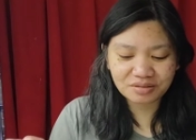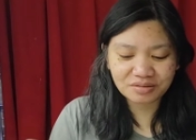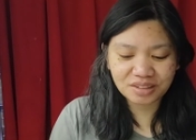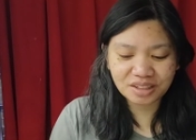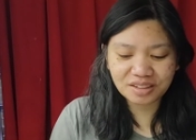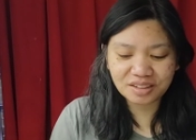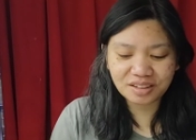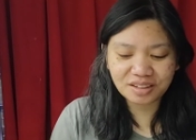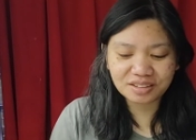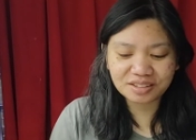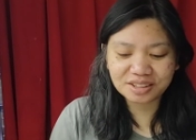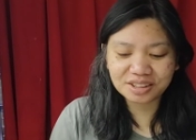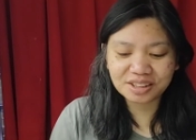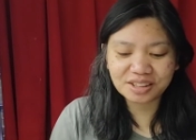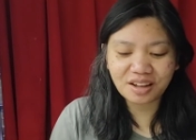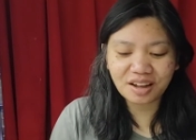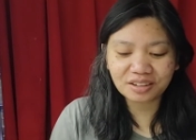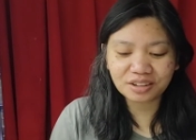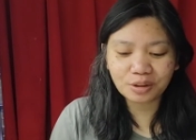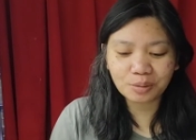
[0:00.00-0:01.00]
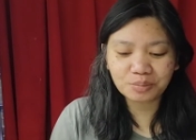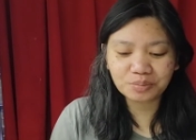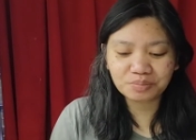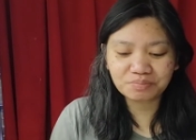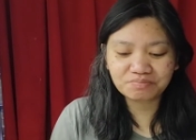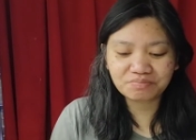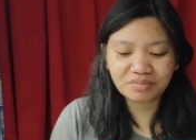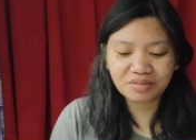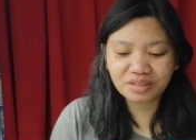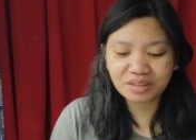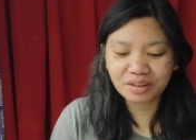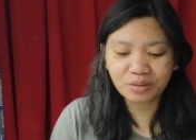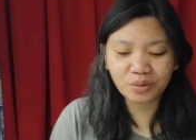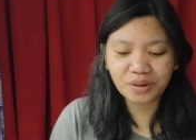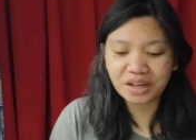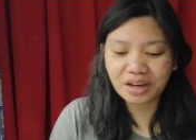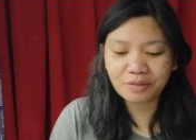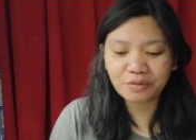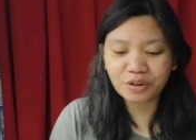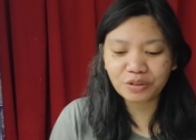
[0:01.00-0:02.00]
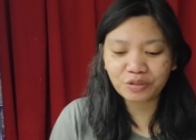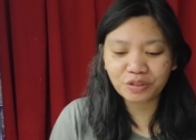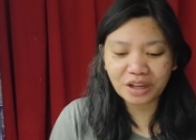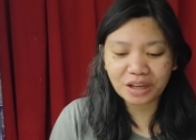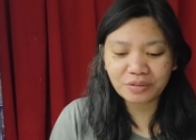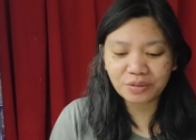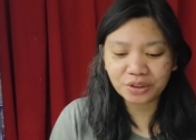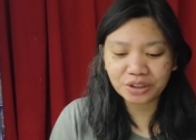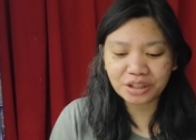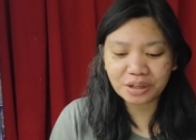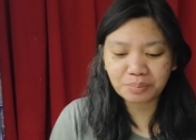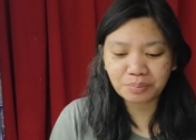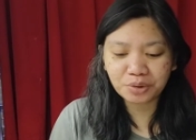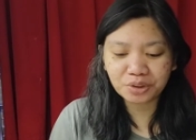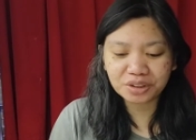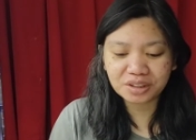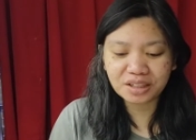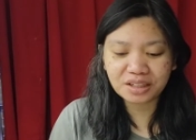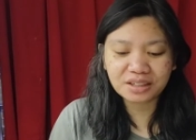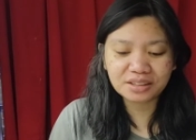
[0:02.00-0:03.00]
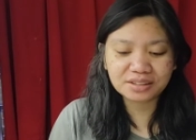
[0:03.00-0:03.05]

it's not a whatever flavor they put in.